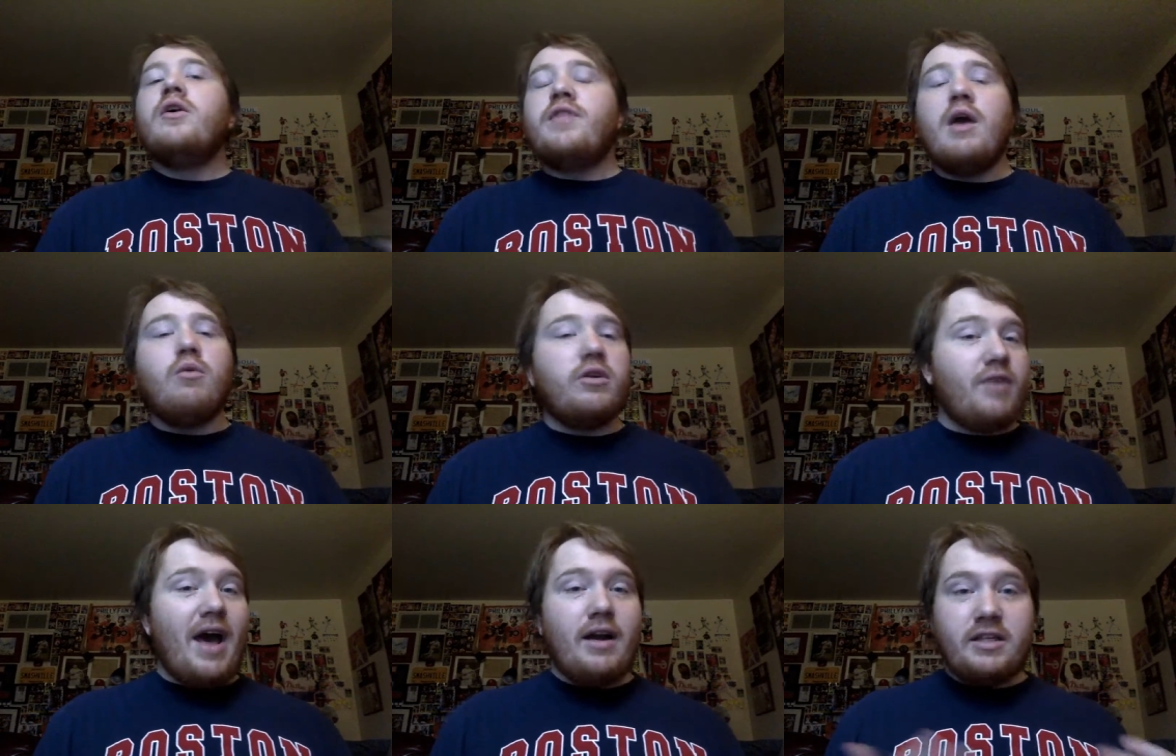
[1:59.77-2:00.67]
they would have
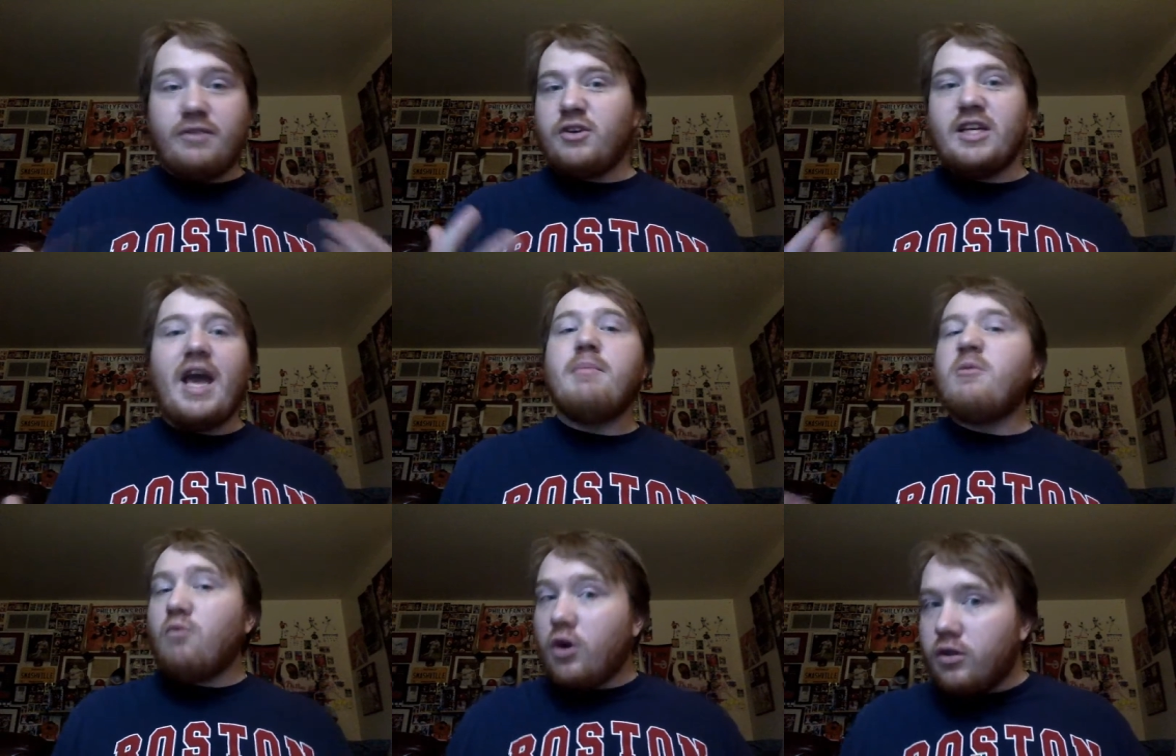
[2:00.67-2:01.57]
had a different game
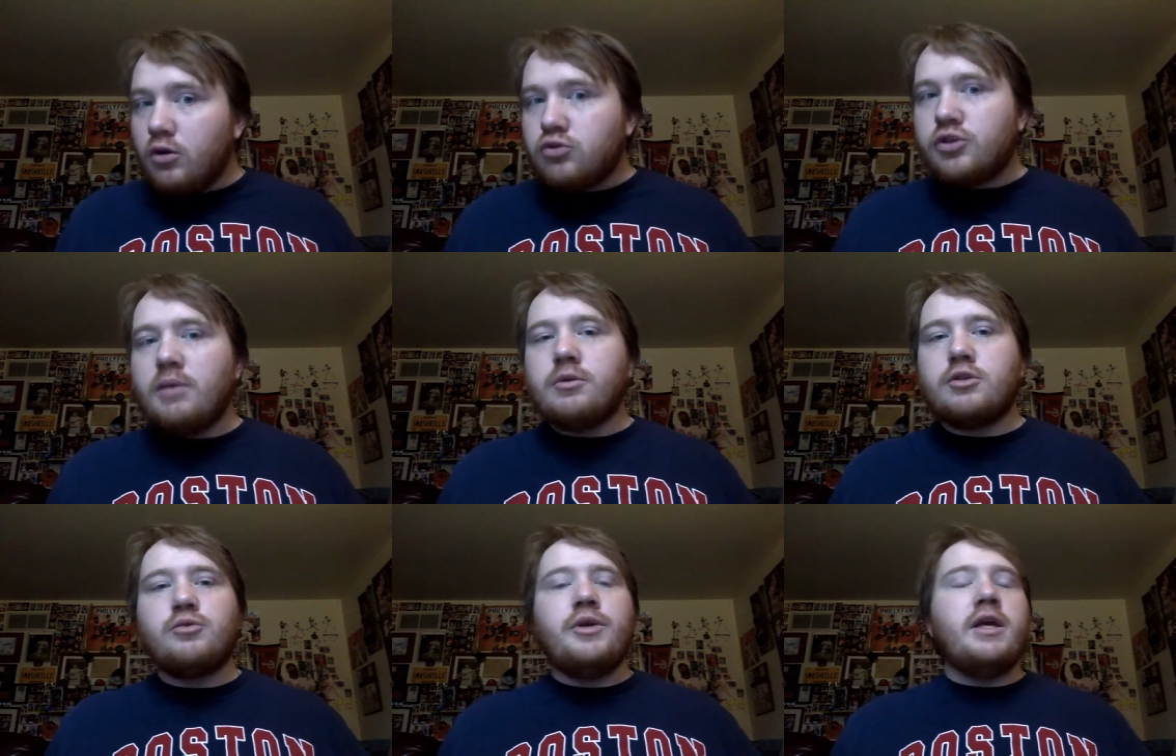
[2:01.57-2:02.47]
if one of those was able to
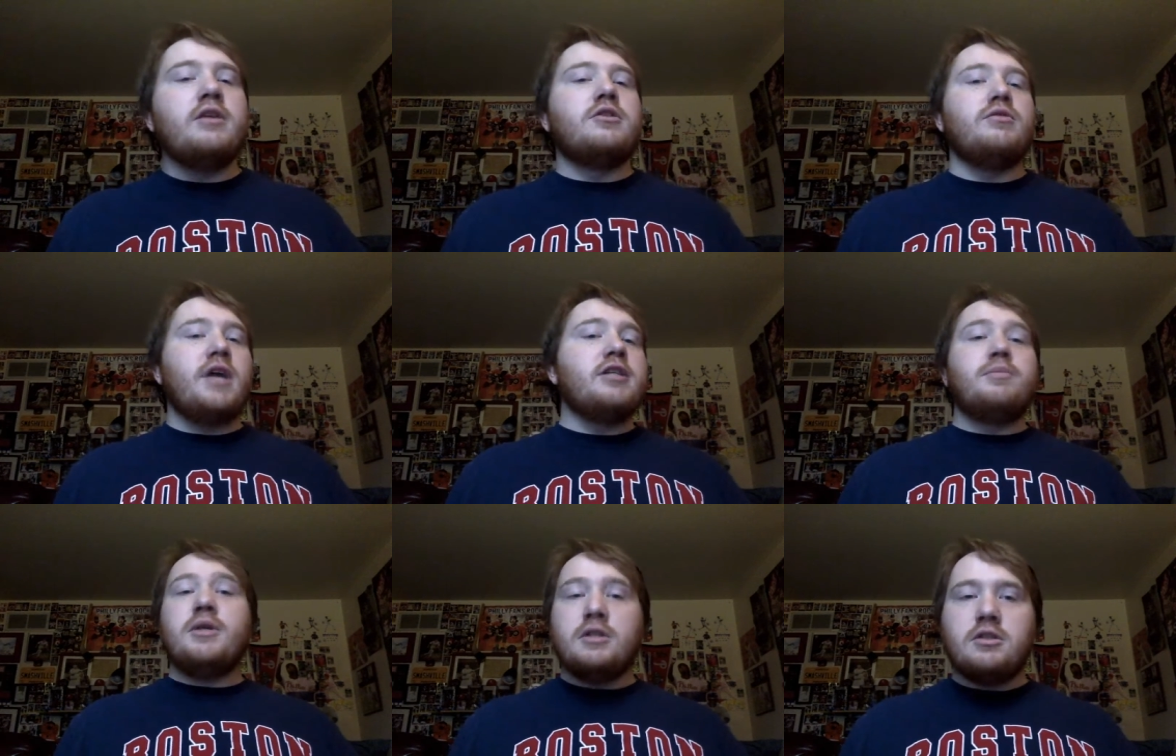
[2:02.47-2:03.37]
squeak in. So
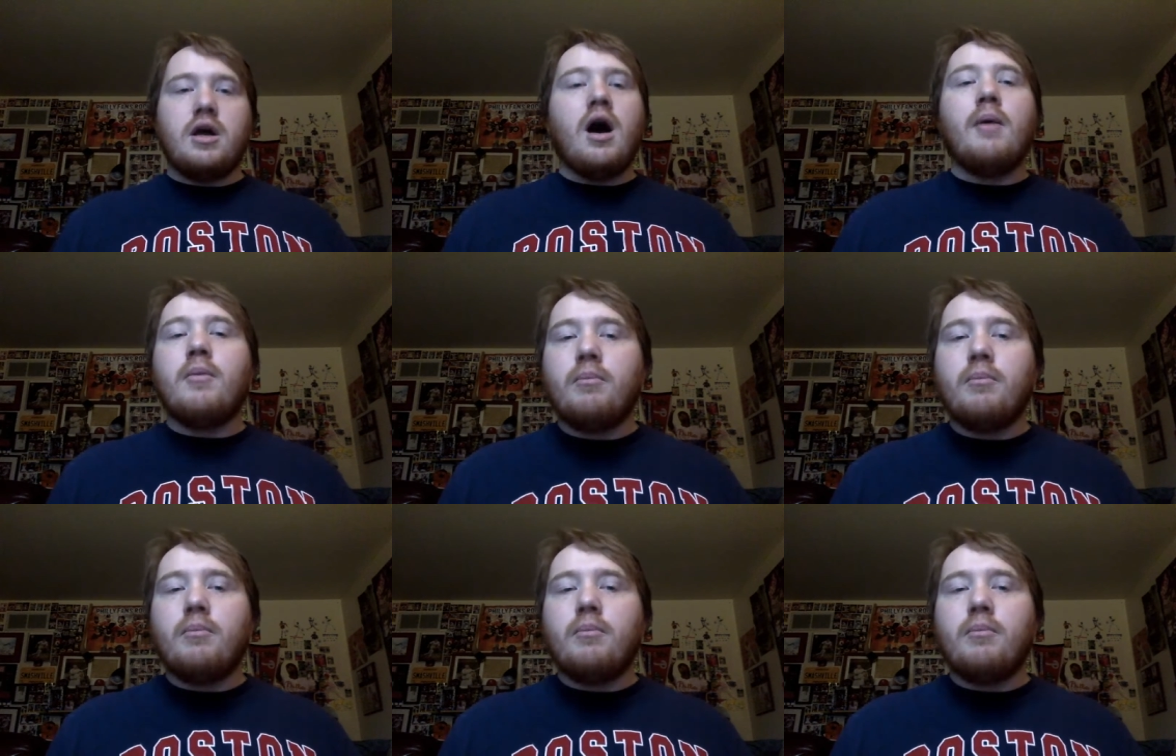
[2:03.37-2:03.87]
Desbiens um,